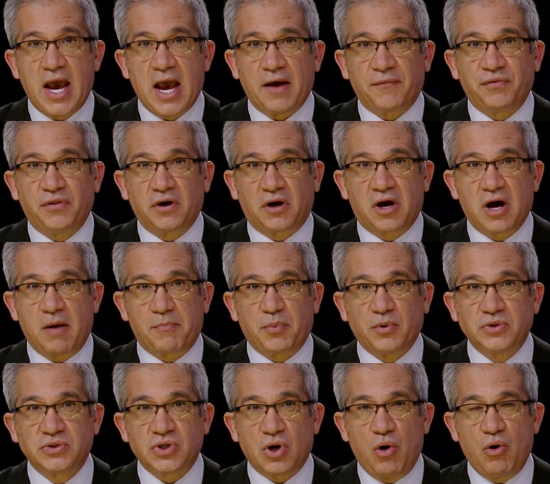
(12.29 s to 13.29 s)
at the
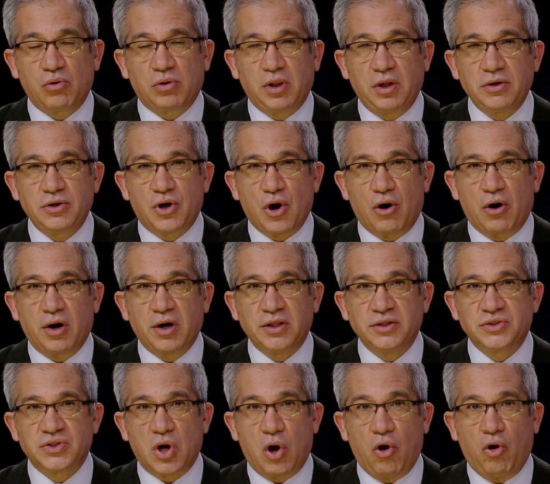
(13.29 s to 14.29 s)
couple's Oakland
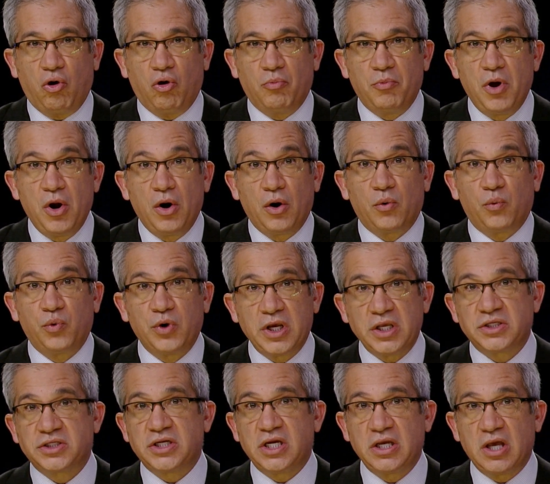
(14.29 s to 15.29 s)
Gardens home,
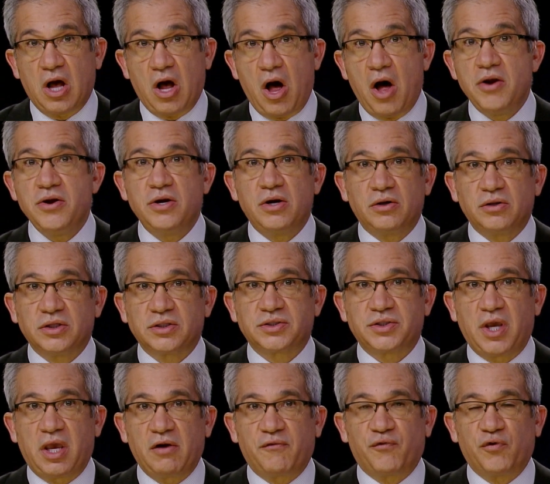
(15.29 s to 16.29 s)
reaching under the
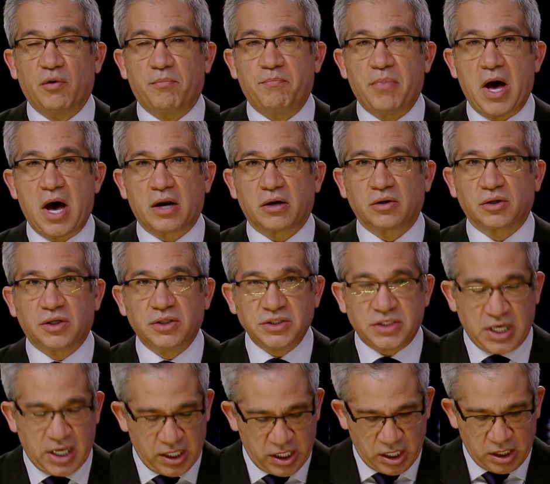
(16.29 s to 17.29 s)
sink for a bottle
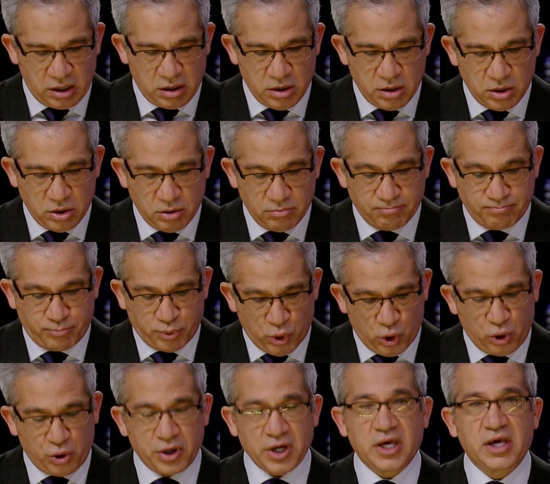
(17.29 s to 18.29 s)
containing
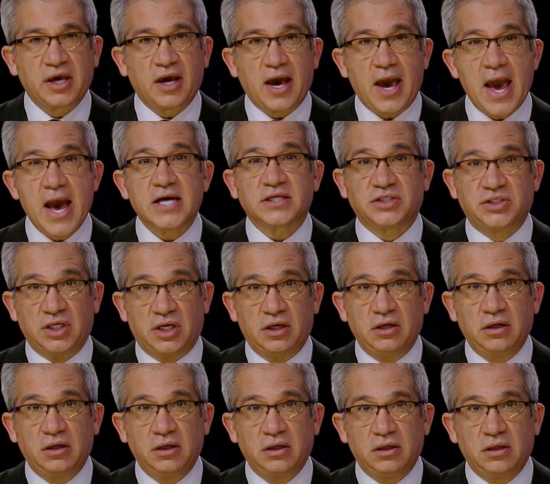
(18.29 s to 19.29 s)
boric
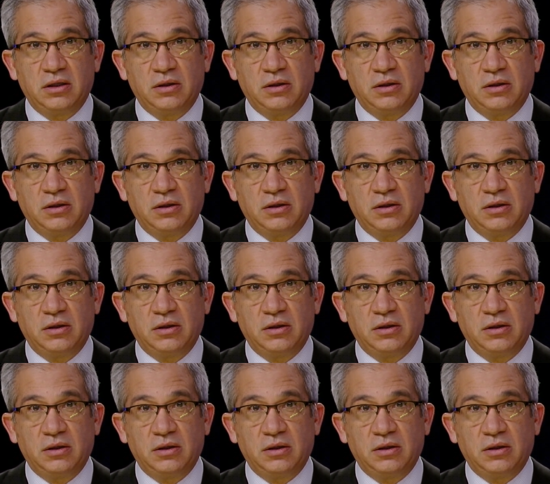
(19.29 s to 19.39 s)
acid,